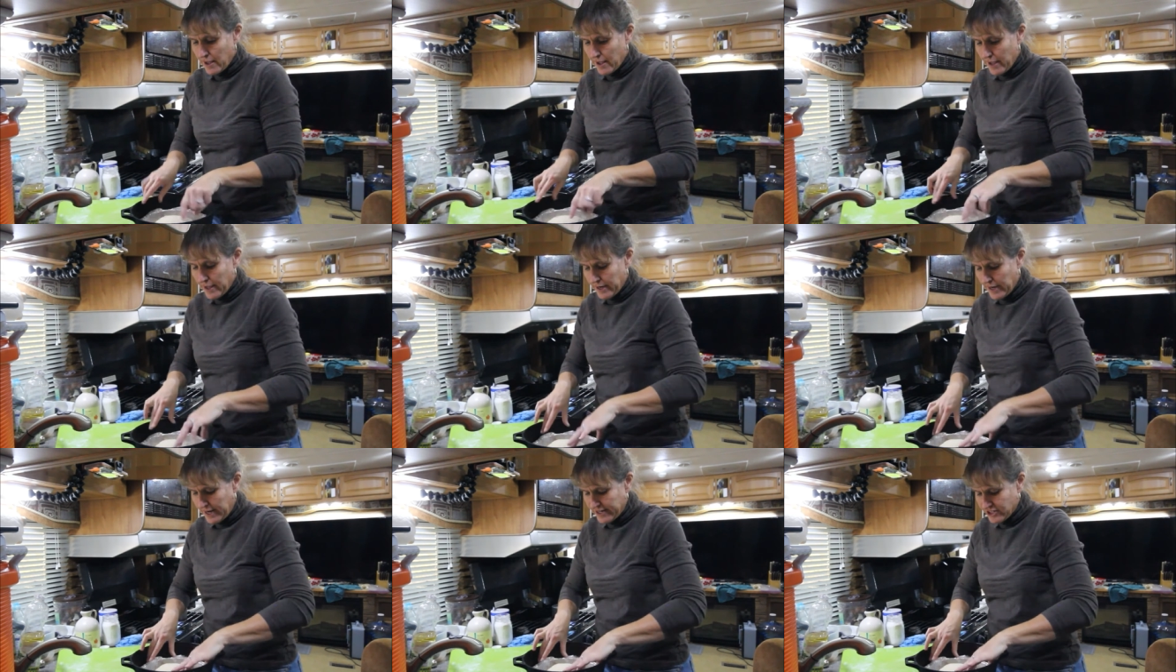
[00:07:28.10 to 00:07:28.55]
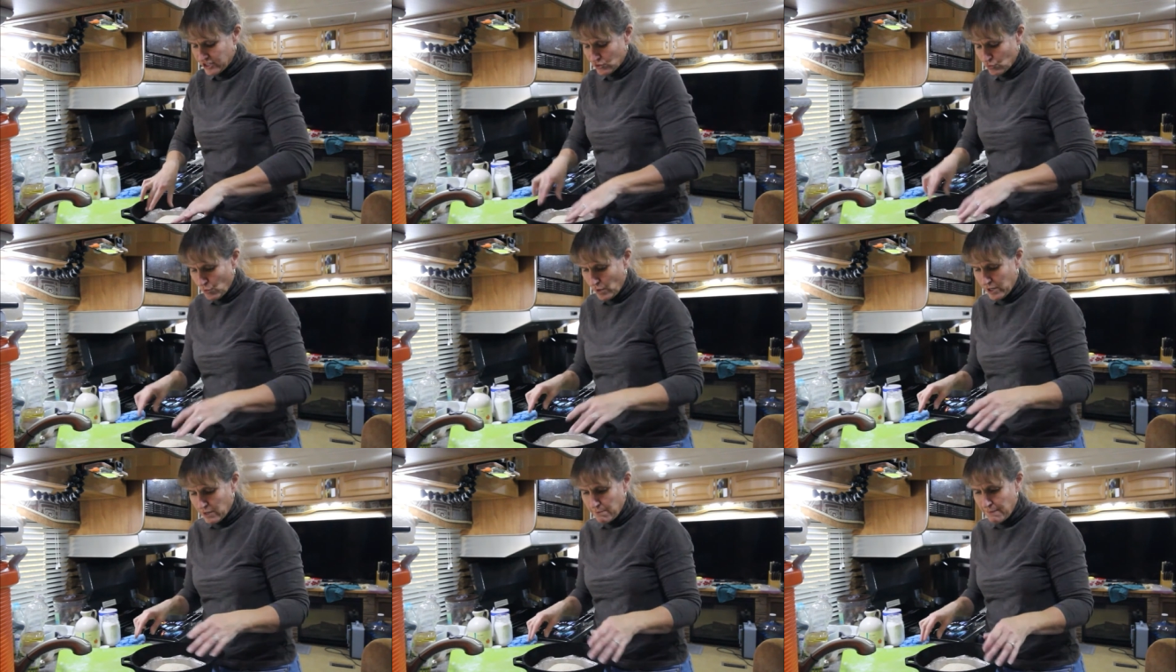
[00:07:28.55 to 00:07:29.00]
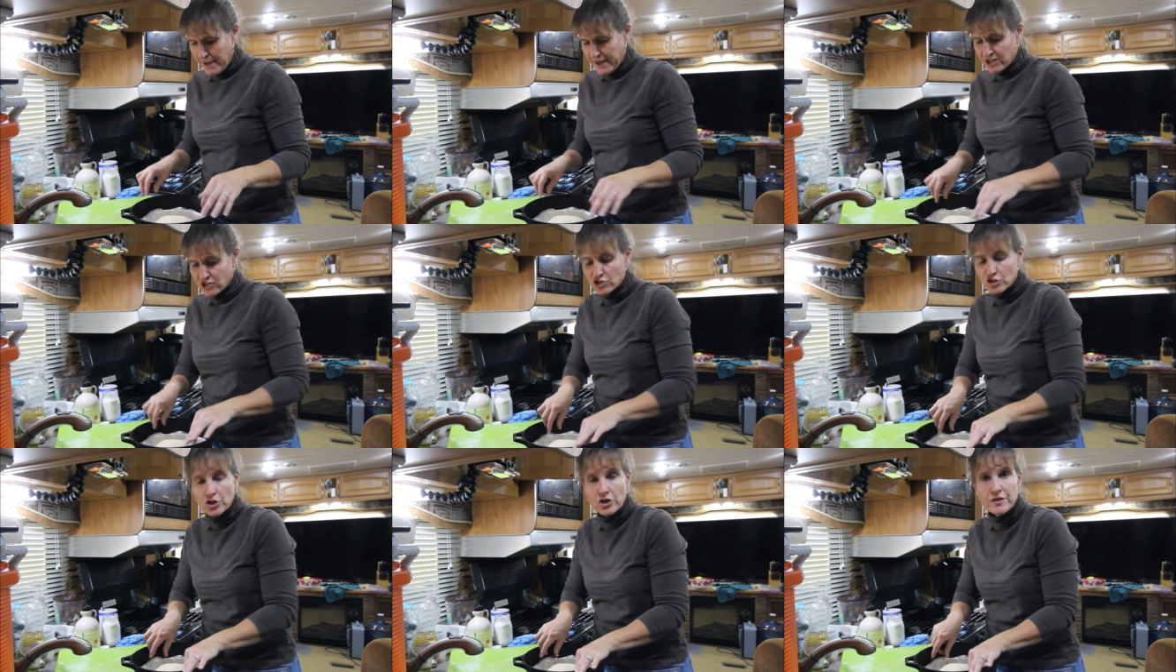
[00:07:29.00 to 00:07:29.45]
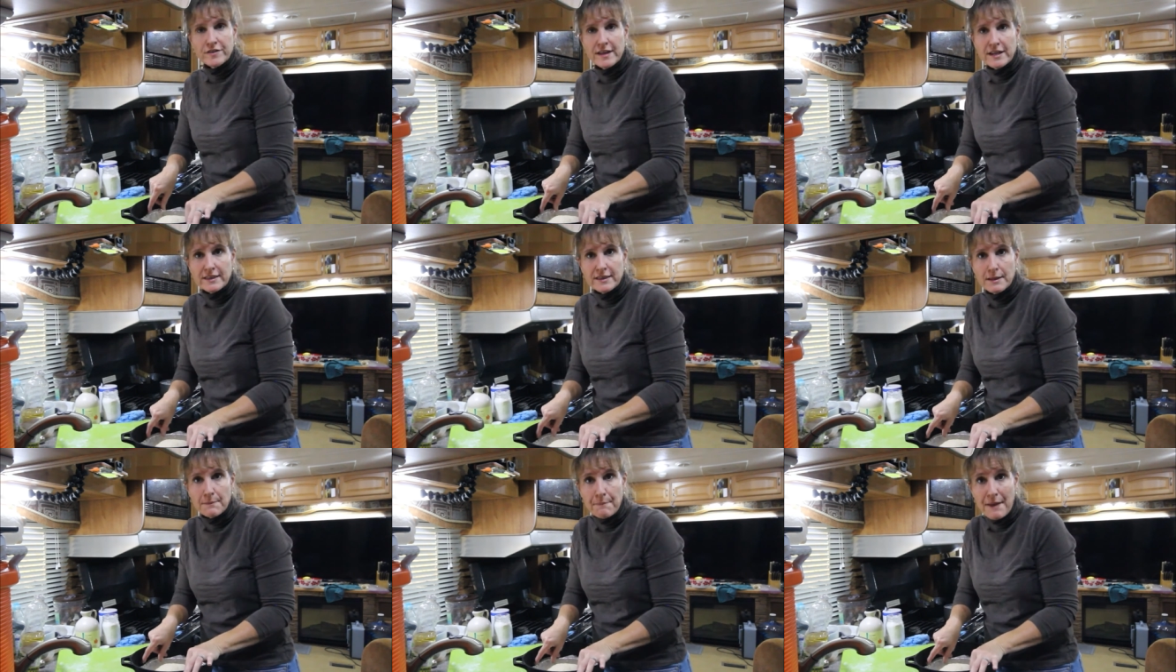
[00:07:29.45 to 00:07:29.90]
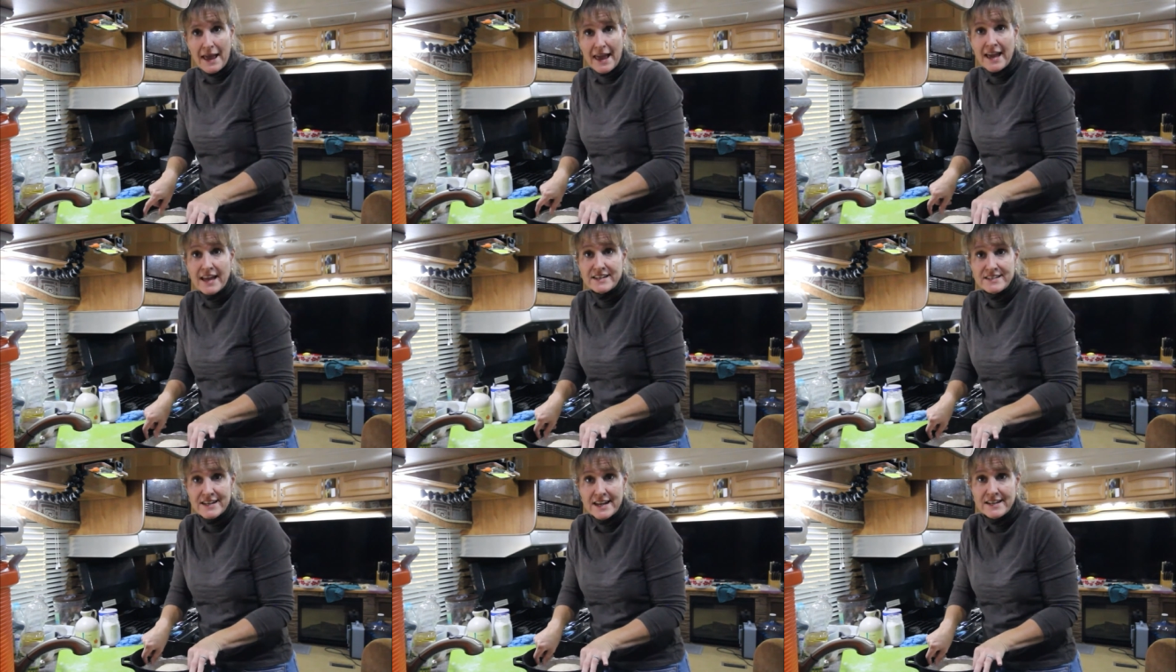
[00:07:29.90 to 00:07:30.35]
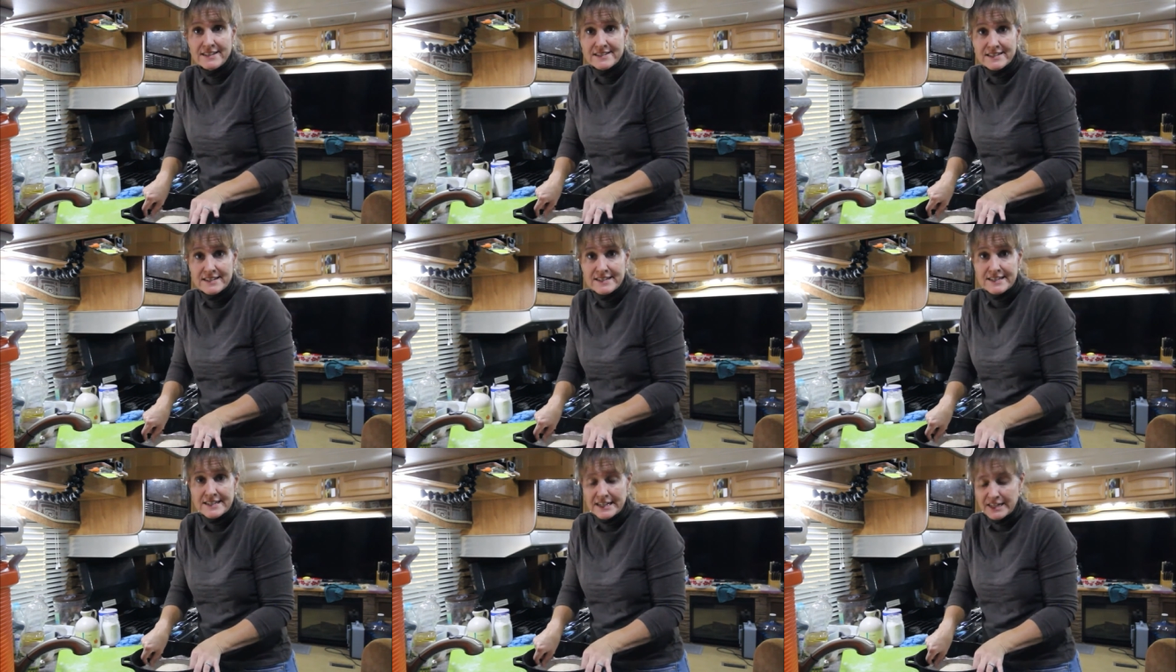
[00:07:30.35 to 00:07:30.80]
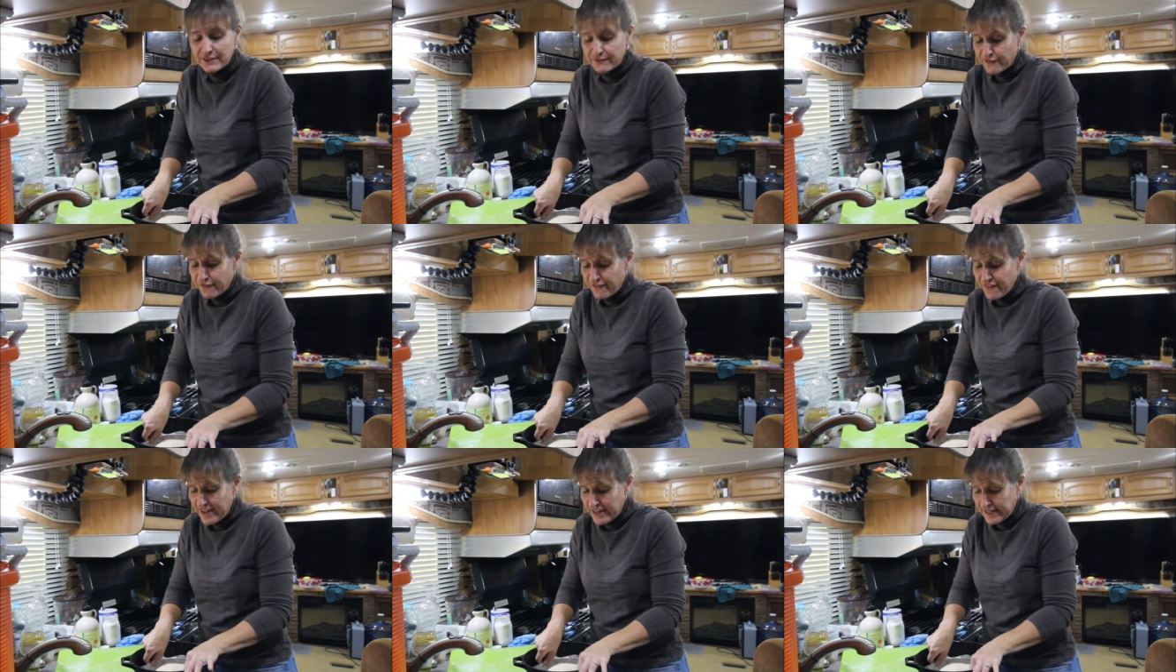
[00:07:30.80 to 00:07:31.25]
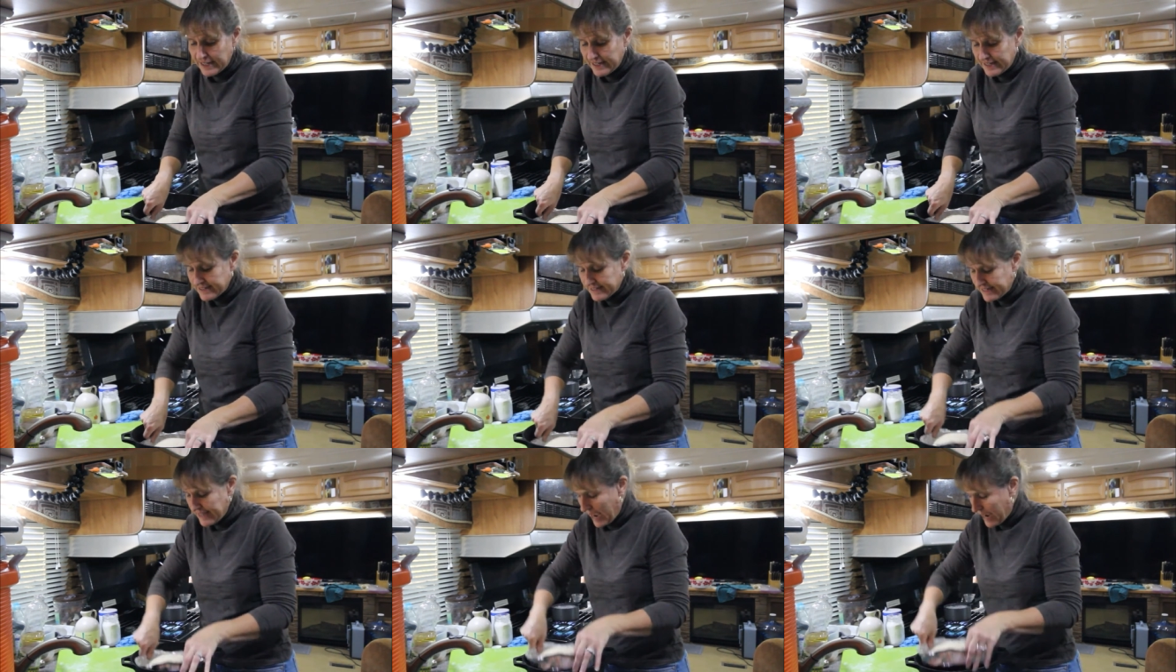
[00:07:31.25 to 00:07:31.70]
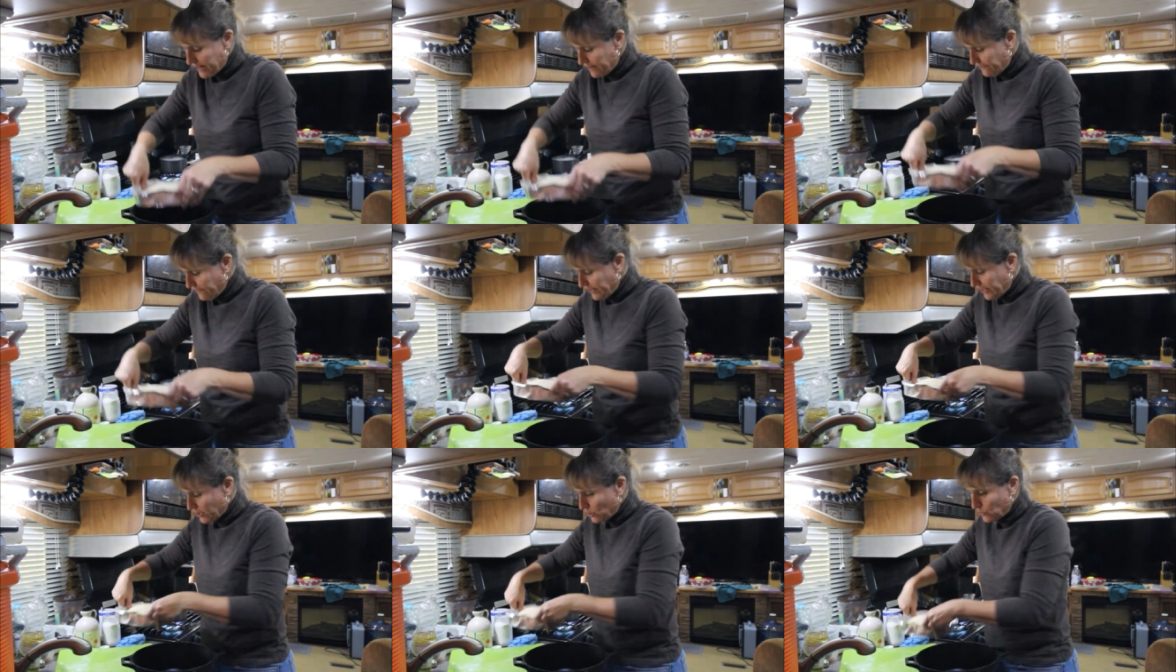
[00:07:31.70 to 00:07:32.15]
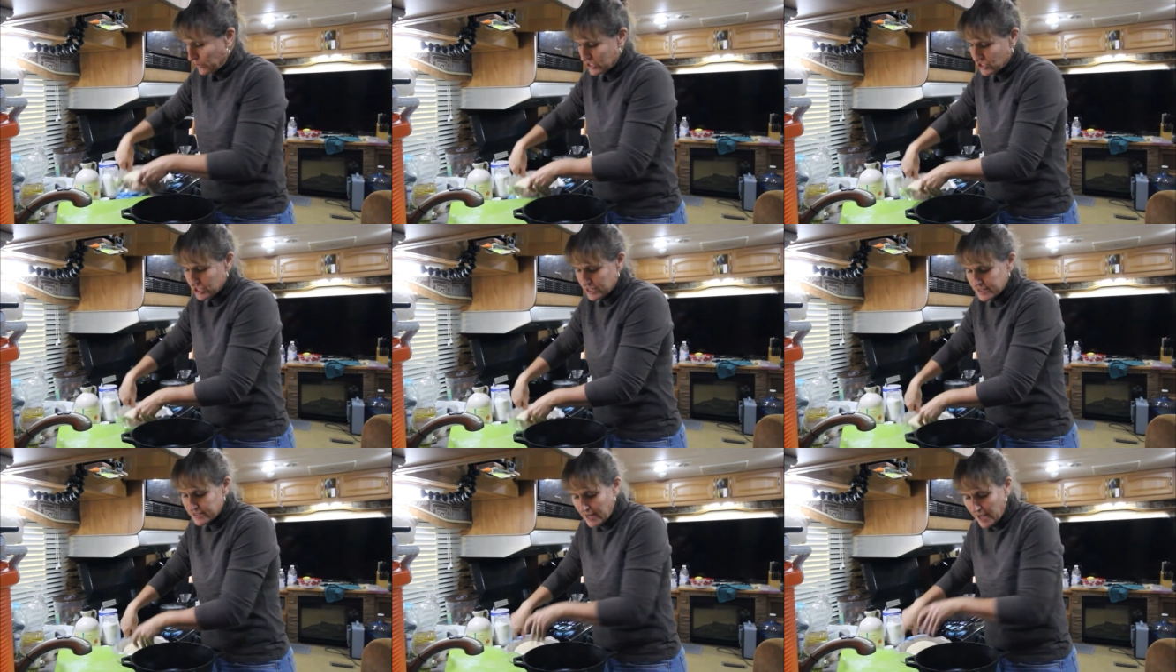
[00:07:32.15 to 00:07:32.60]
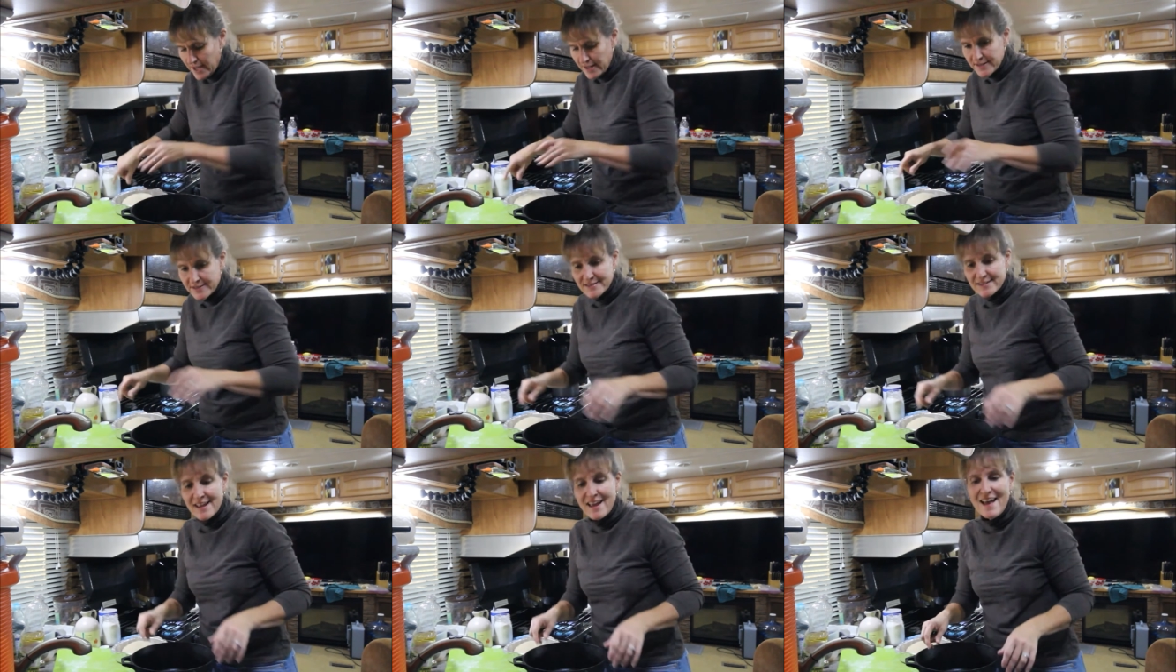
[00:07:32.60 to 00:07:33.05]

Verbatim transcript: And I just want to make sure that the pan does indeed fit inside of here, which it does.